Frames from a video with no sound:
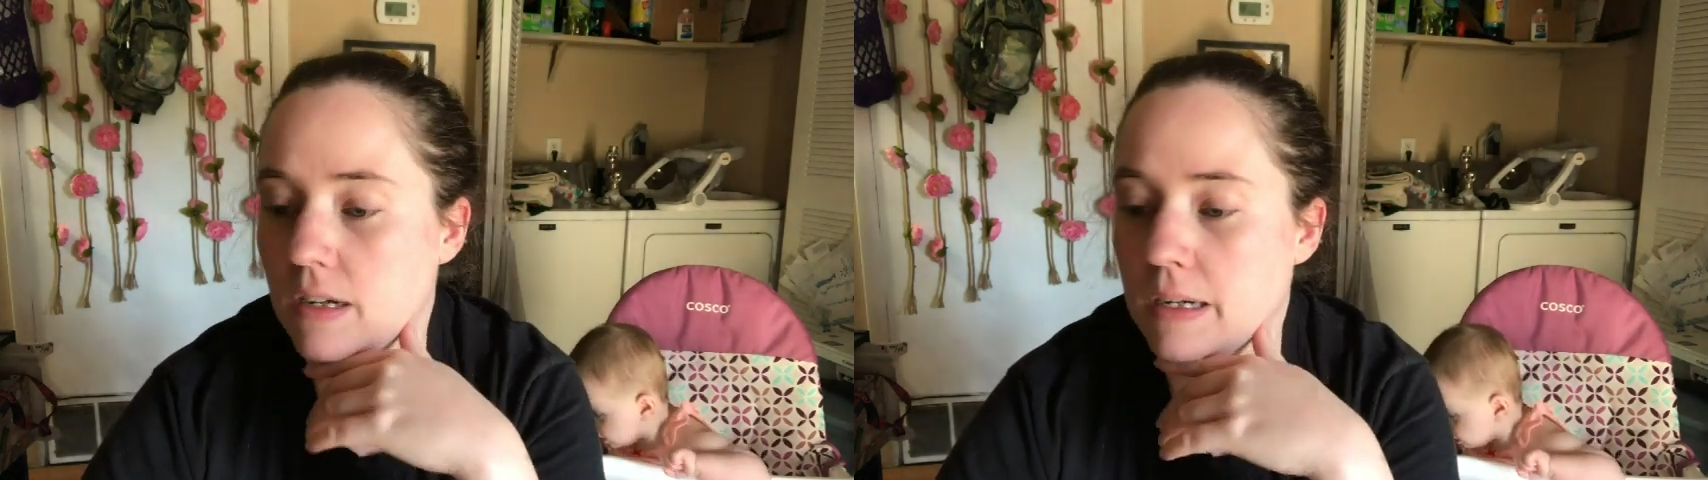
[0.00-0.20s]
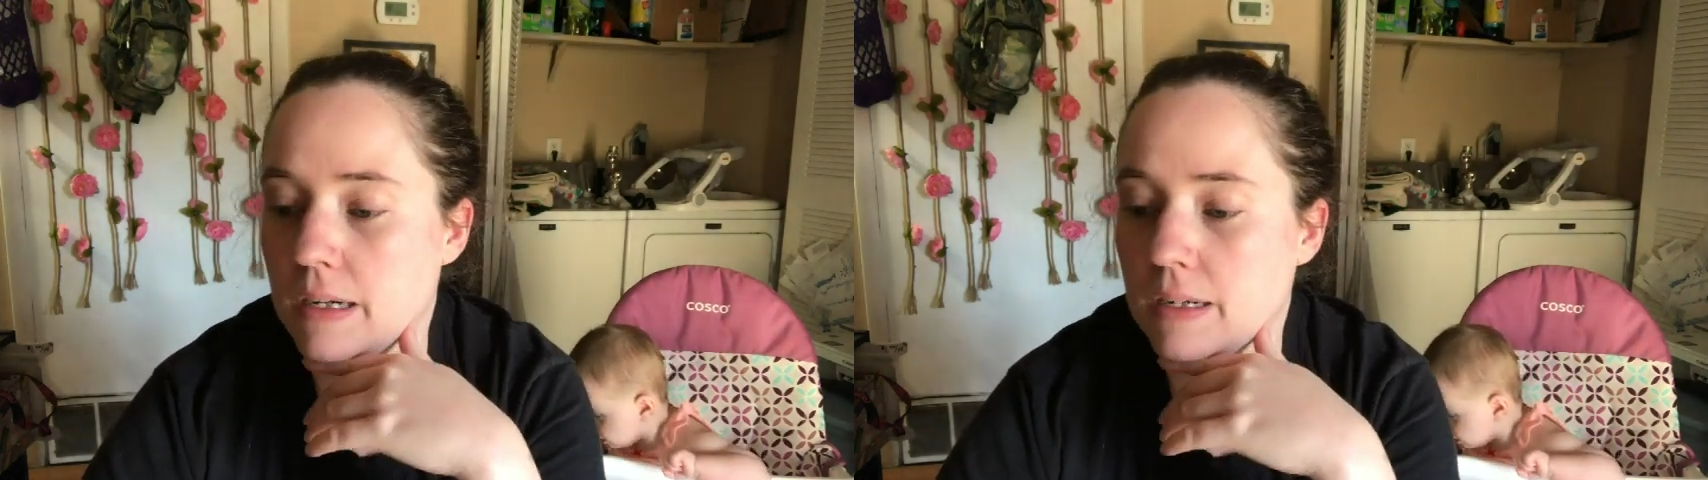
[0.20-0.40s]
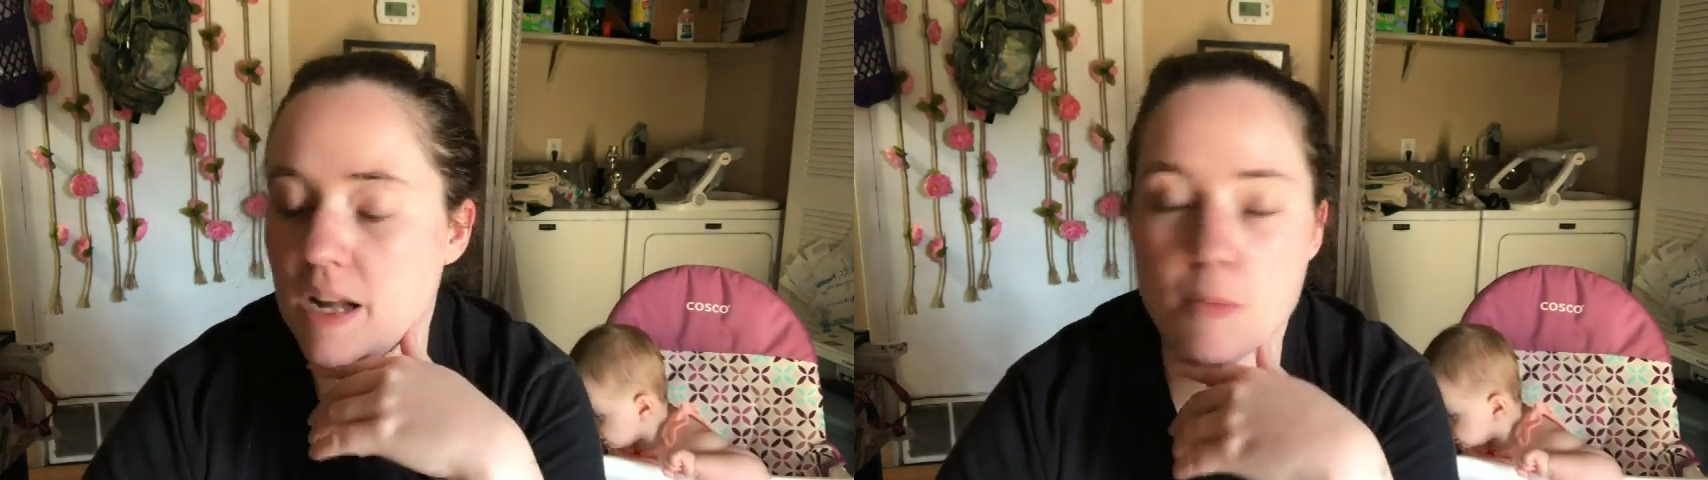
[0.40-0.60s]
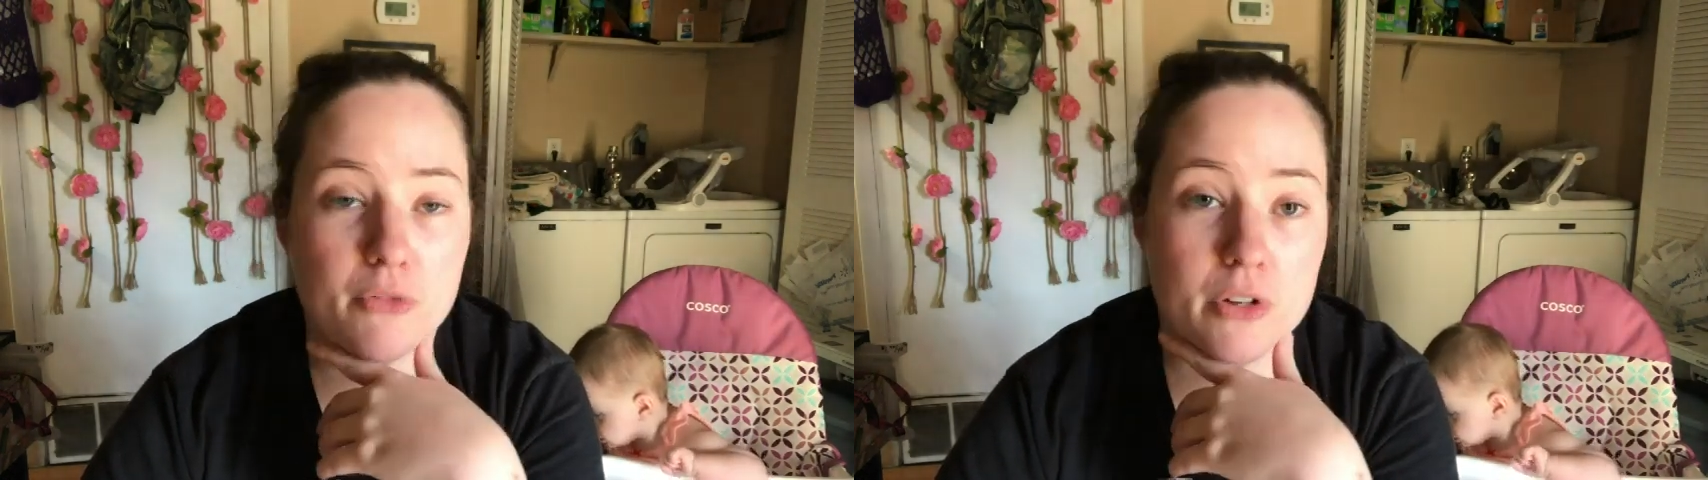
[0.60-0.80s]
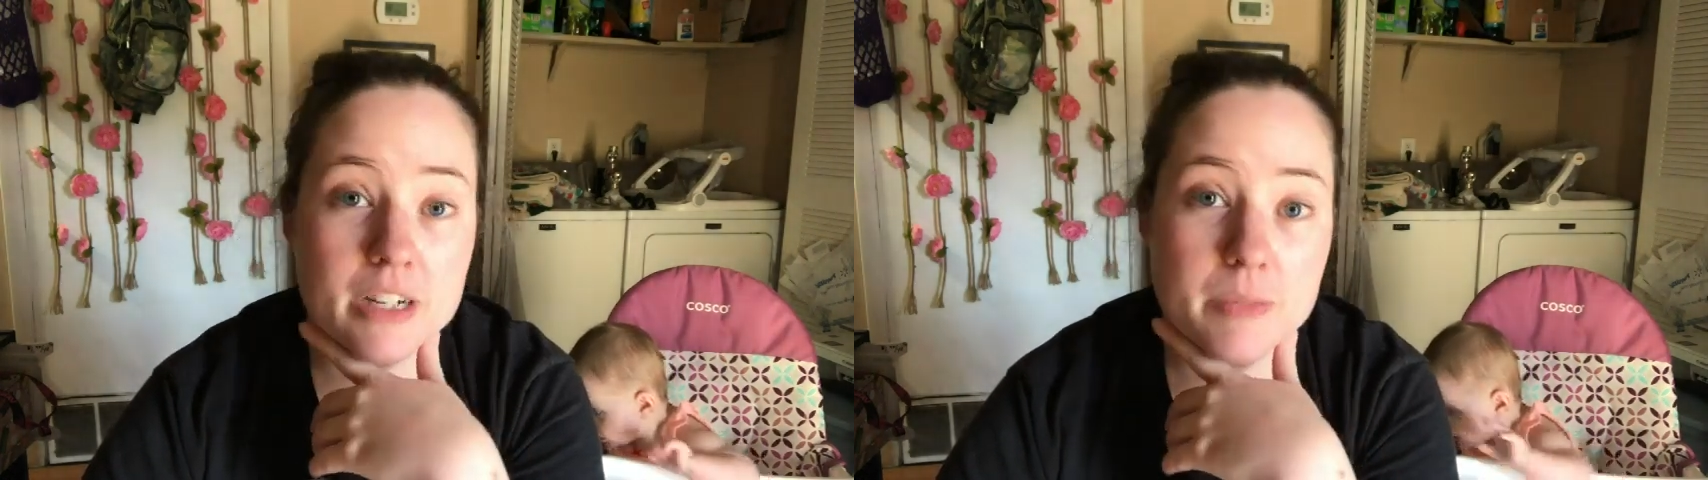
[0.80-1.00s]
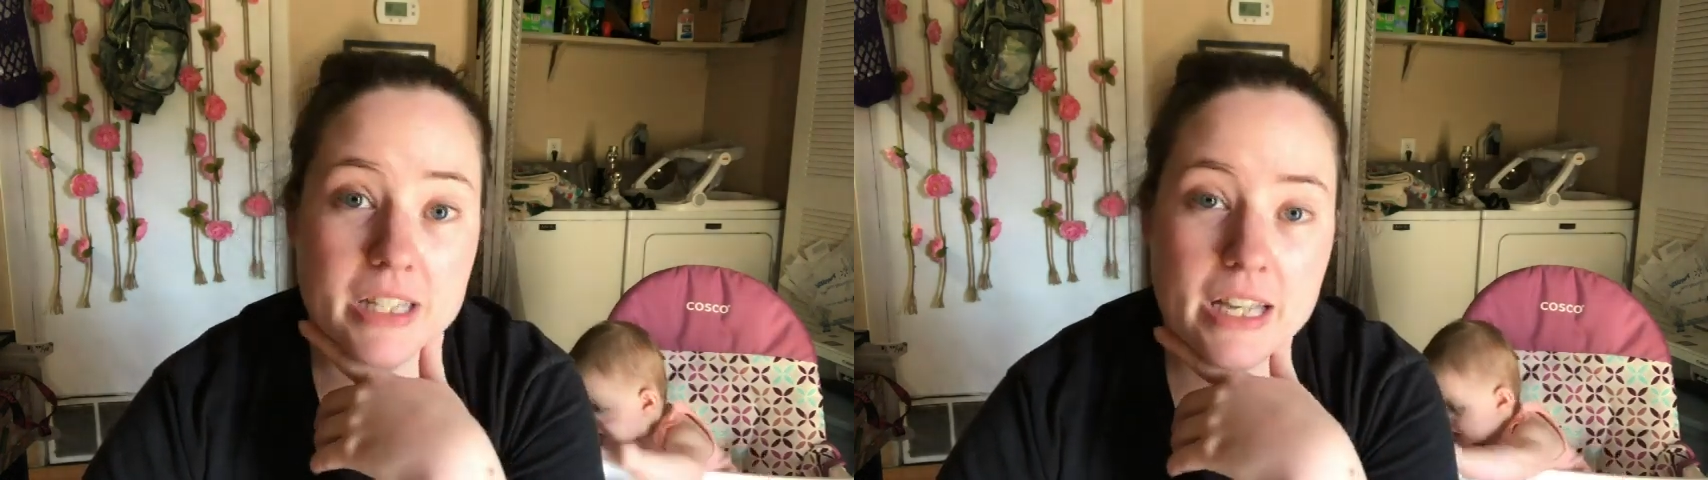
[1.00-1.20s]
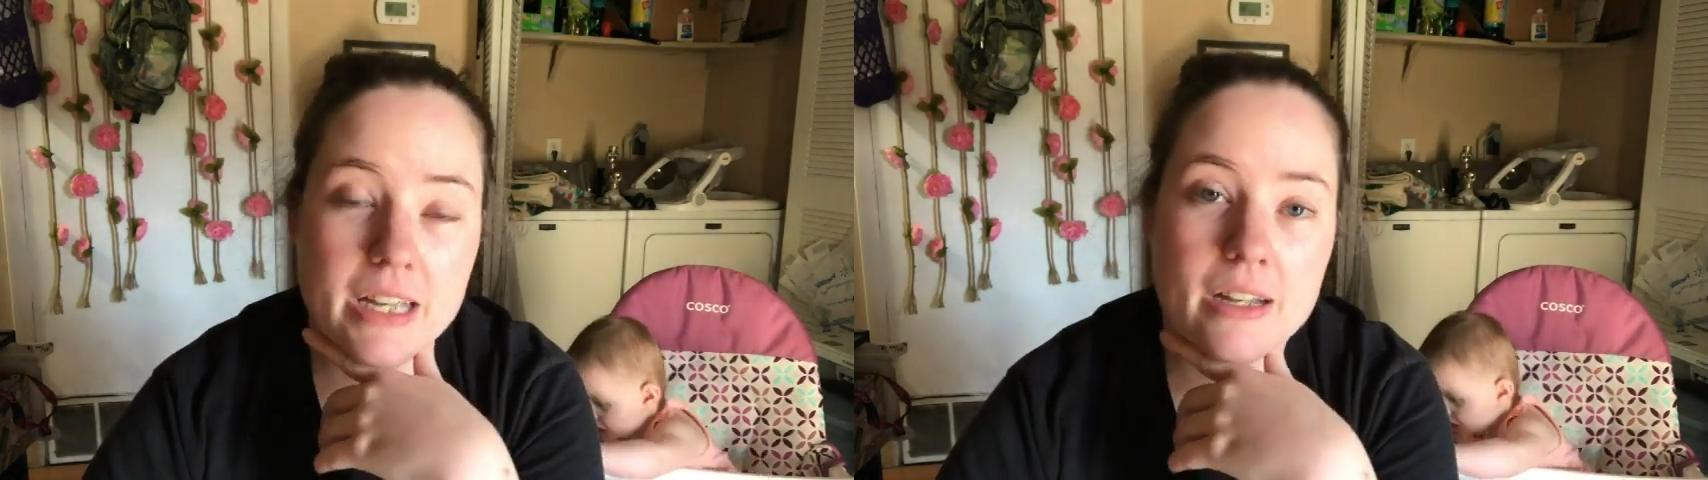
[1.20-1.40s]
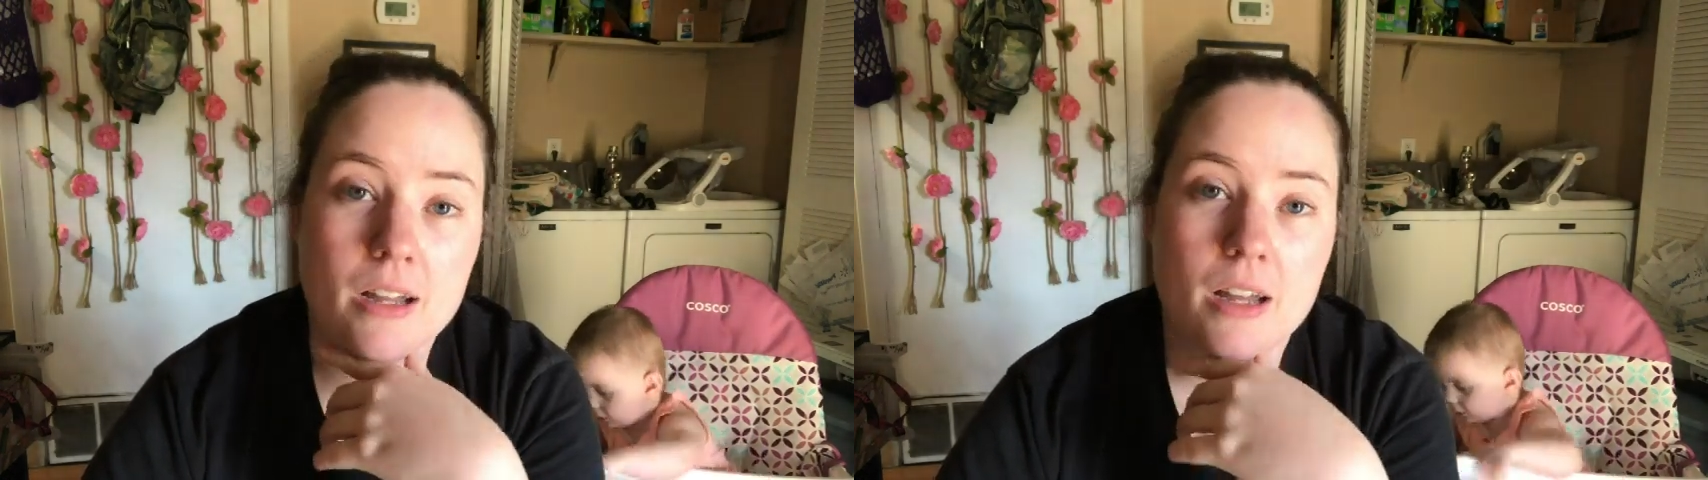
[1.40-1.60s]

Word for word: uh, Nightmare Before Christmas kit.